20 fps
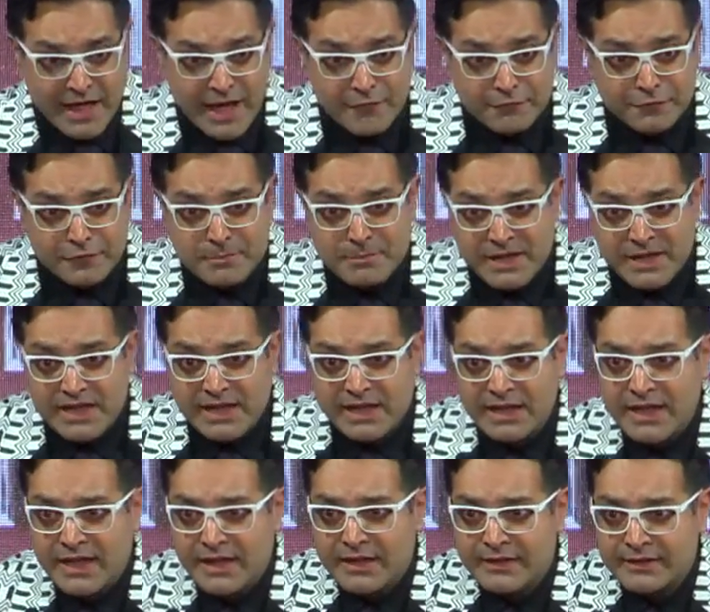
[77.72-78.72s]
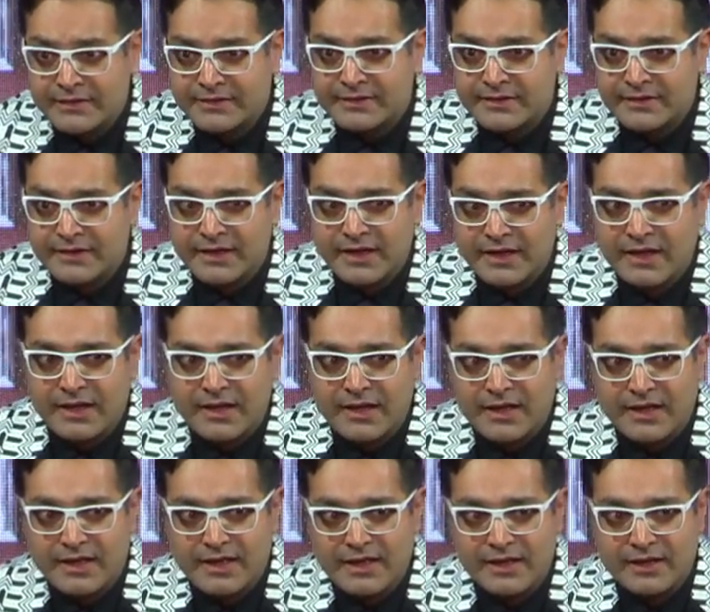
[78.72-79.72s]
that, for me, is
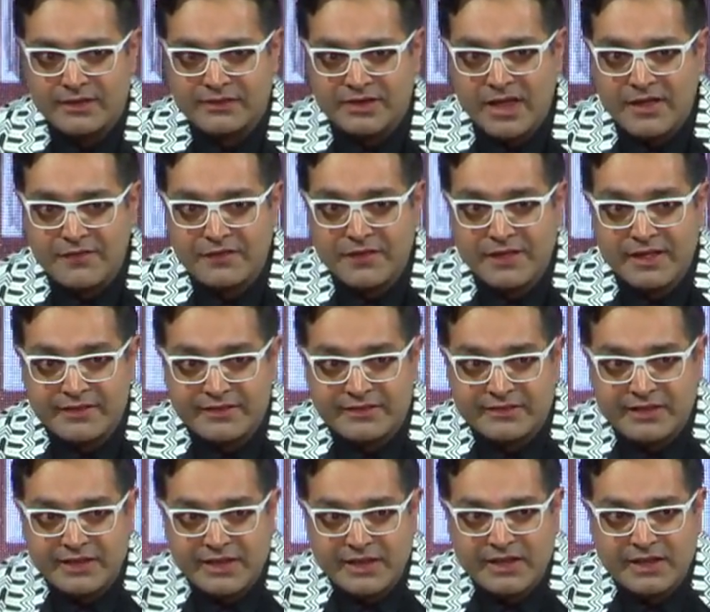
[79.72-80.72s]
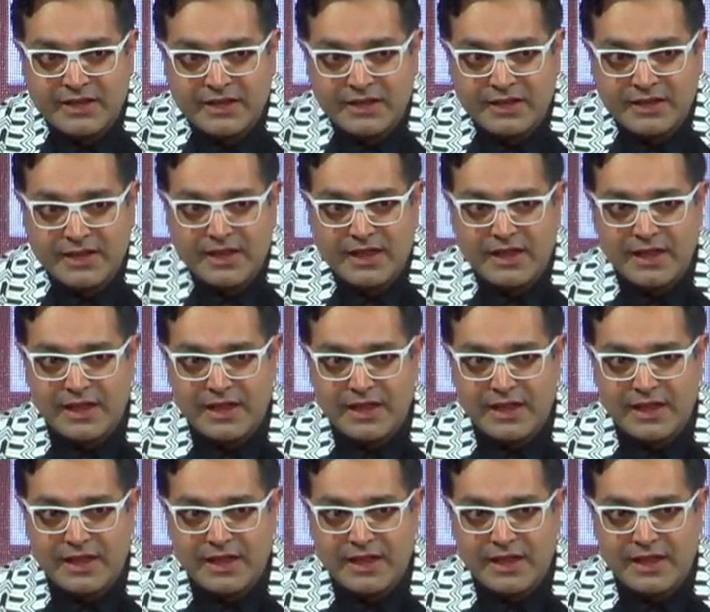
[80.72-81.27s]
diversity